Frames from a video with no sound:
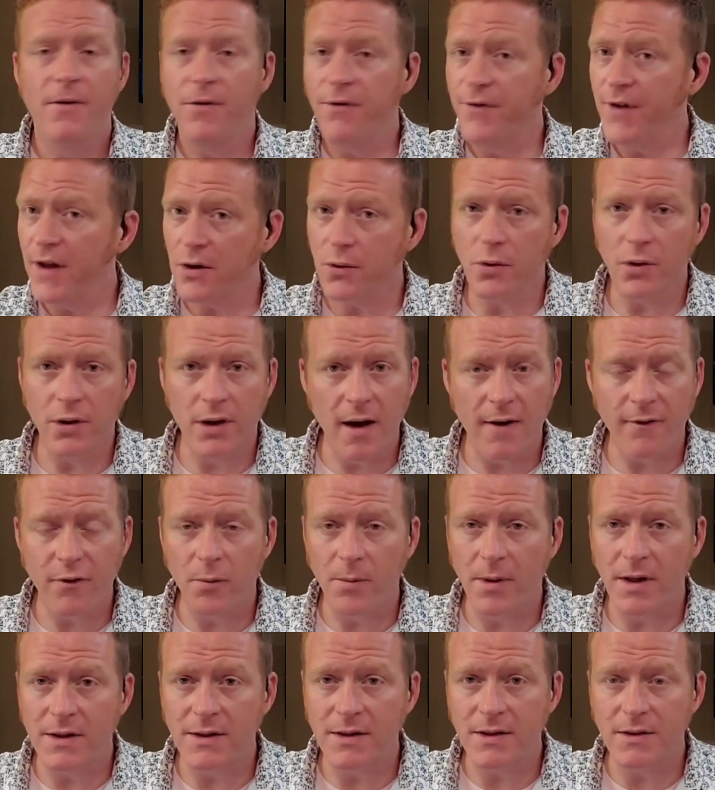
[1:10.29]
federal
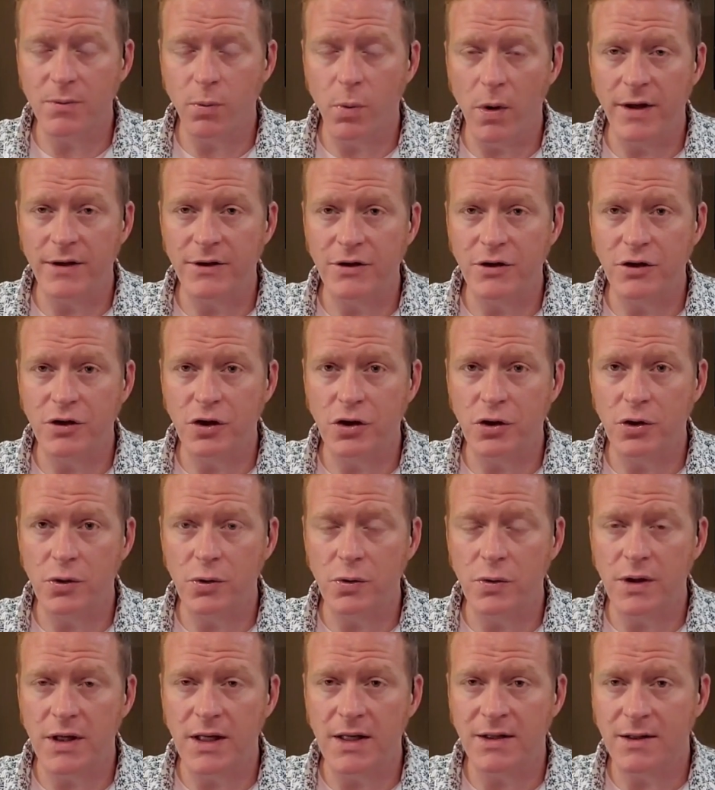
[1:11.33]
governments went
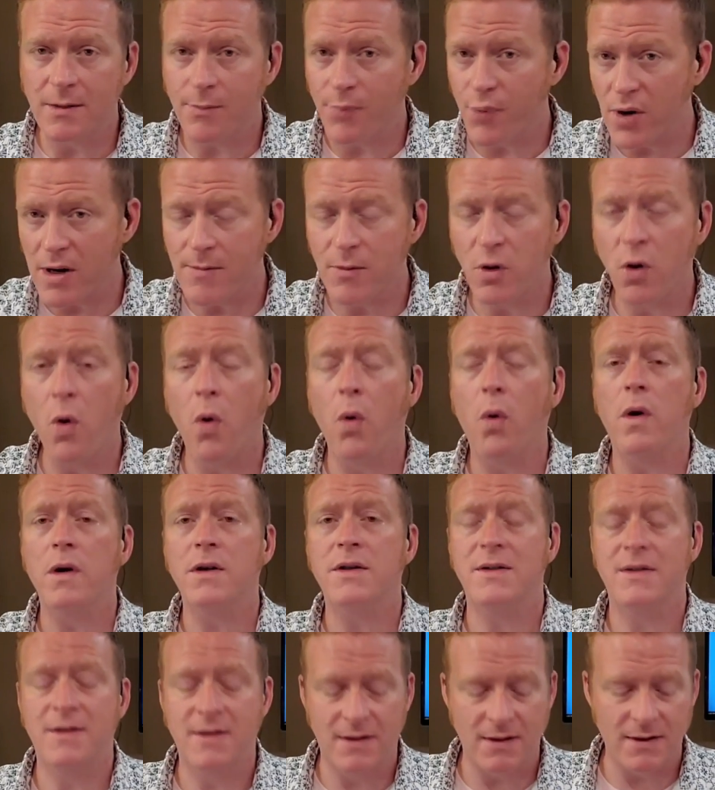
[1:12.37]
to the Supreme
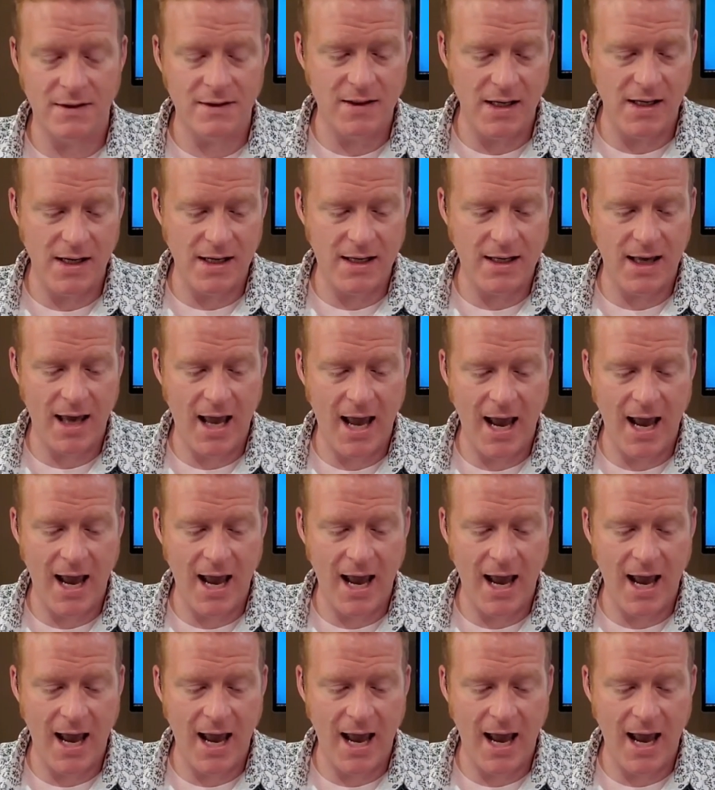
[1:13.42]
Court to seek